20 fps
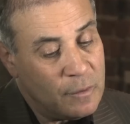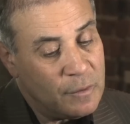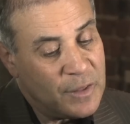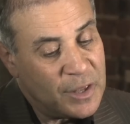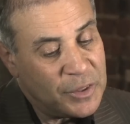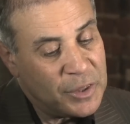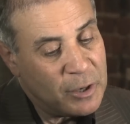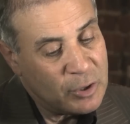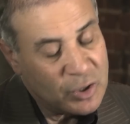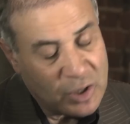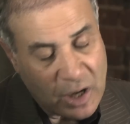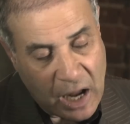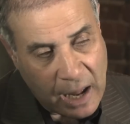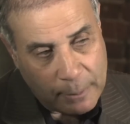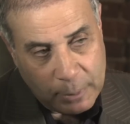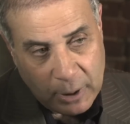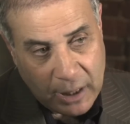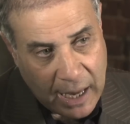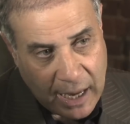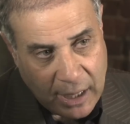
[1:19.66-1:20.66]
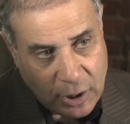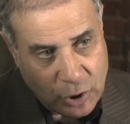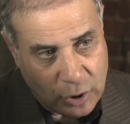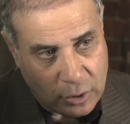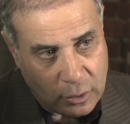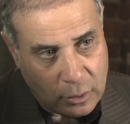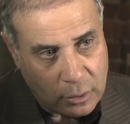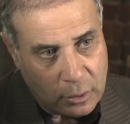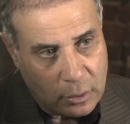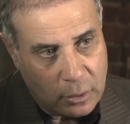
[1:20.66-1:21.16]
that there's an
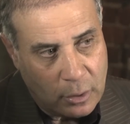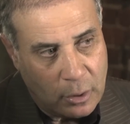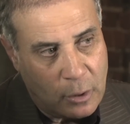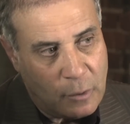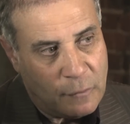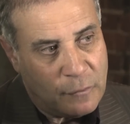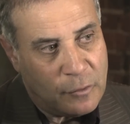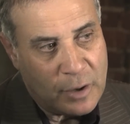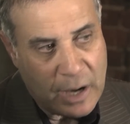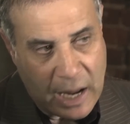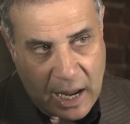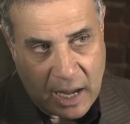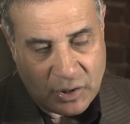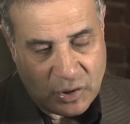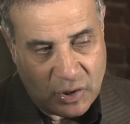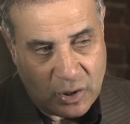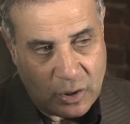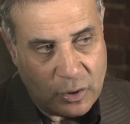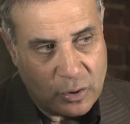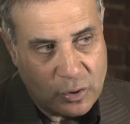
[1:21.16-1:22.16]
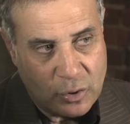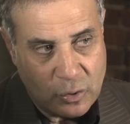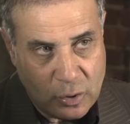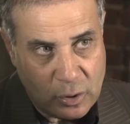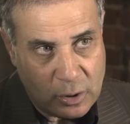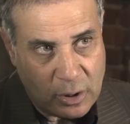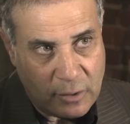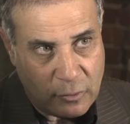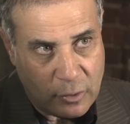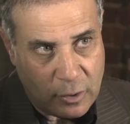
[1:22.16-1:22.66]
obligation for NASA to
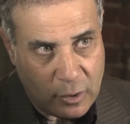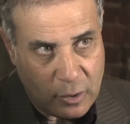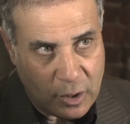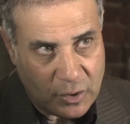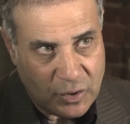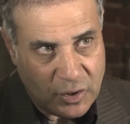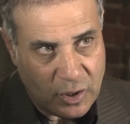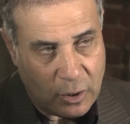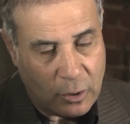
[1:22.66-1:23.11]
deliver the goods